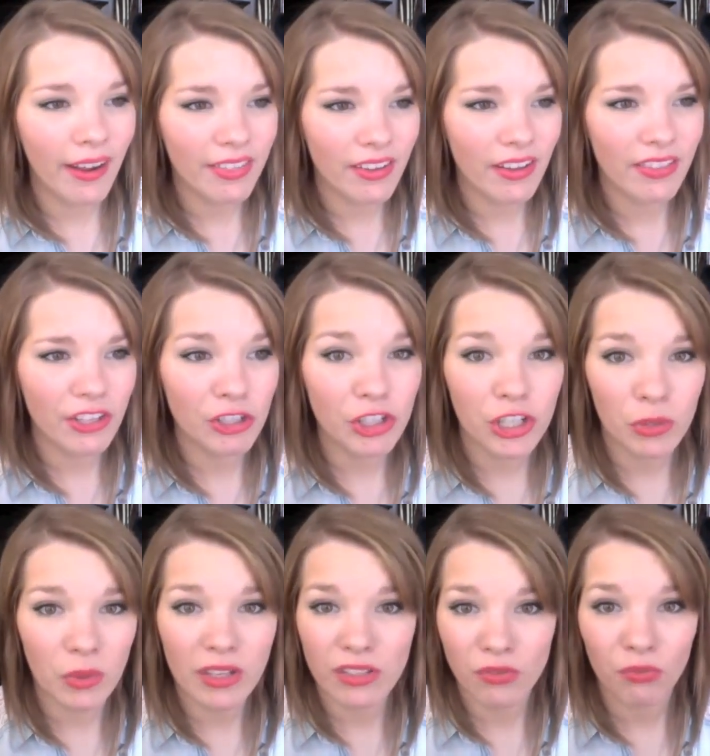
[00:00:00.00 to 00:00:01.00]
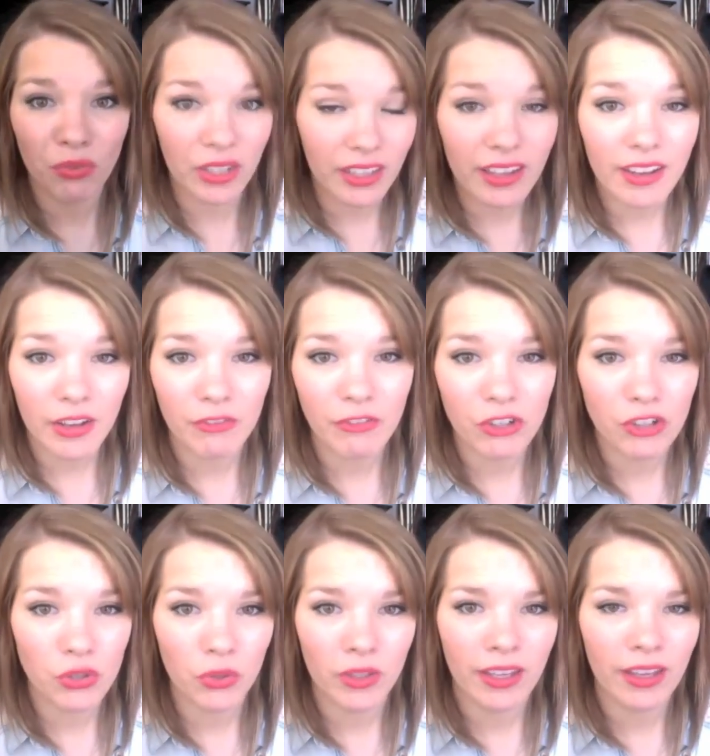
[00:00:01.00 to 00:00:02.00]
I thought that she was really good for
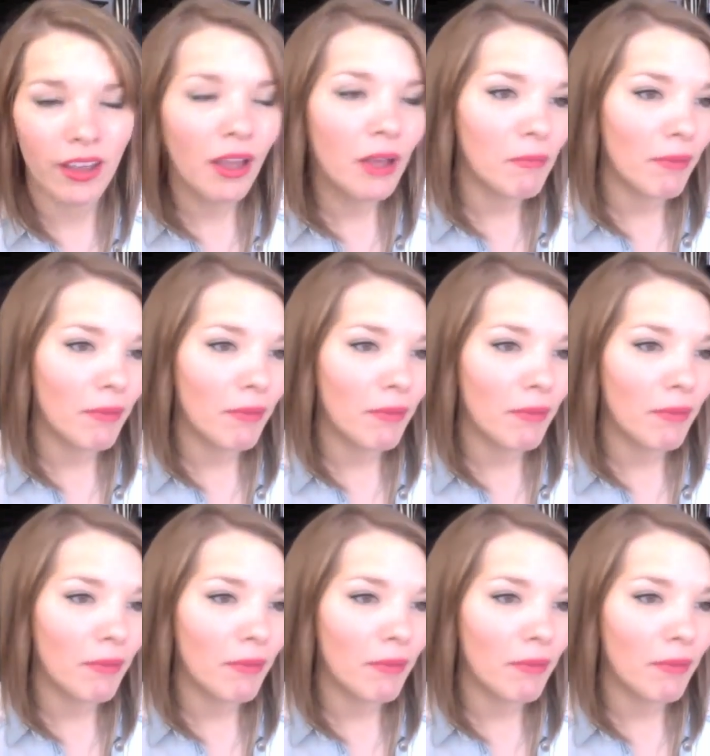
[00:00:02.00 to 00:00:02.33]
Julie.